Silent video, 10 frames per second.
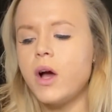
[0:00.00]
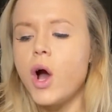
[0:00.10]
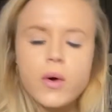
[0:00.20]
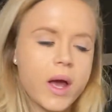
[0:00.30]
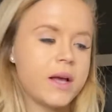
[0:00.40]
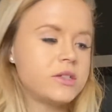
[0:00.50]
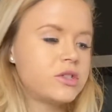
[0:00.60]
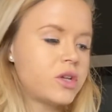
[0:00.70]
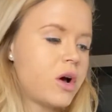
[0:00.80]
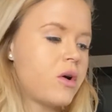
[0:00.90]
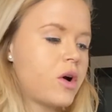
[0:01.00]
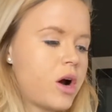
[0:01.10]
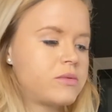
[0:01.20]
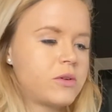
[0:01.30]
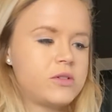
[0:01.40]
Okay, so
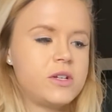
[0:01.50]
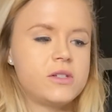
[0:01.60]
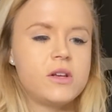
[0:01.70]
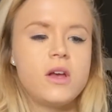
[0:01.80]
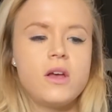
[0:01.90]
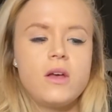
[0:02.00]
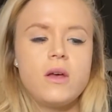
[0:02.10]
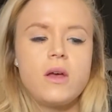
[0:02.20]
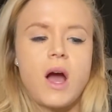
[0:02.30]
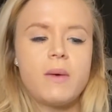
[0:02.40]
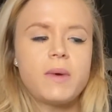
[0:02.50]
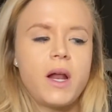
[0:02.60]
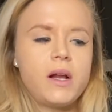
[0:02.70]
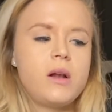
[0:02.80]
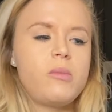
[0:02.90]
carb sources. I'm
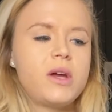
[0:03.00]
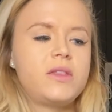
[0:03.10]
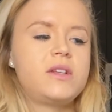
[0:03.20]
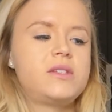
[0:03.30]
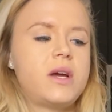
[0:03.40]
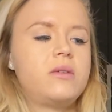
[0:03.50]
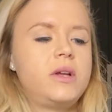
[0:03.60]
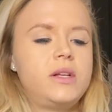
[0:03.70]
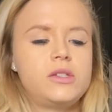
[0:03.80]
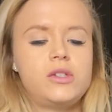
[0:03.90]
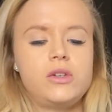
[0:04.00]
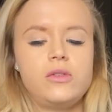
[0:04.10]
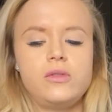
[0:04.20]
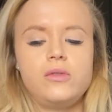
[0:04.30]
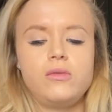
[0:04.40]
kind of going to break this down
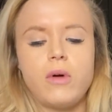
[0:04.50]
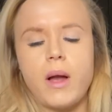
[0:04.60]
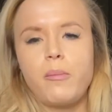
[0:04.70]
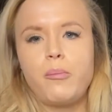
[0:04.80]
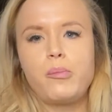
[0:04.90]
into like